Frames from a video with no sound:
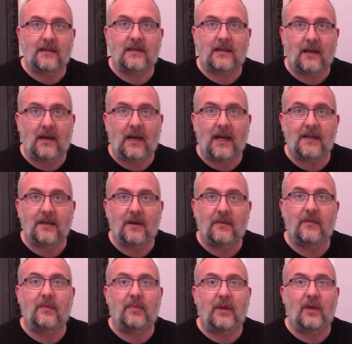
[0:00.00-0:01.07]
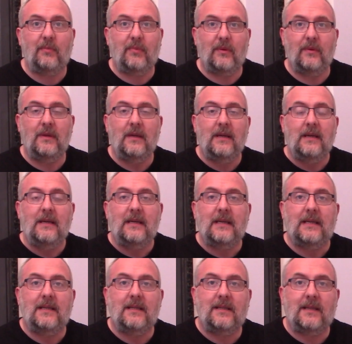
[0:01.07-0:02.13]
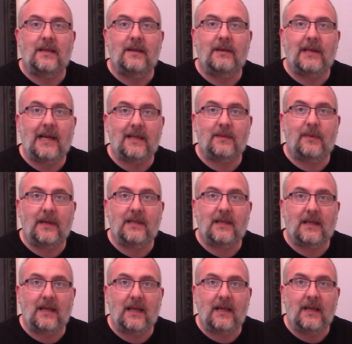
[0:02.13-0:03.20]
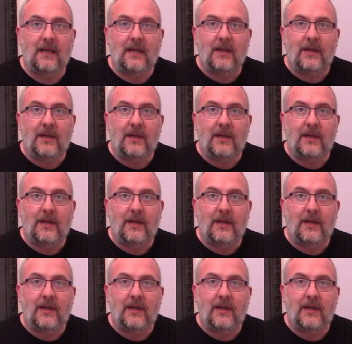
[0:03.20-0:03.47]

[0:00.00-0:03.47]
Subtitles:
side of the pupil, and that's basically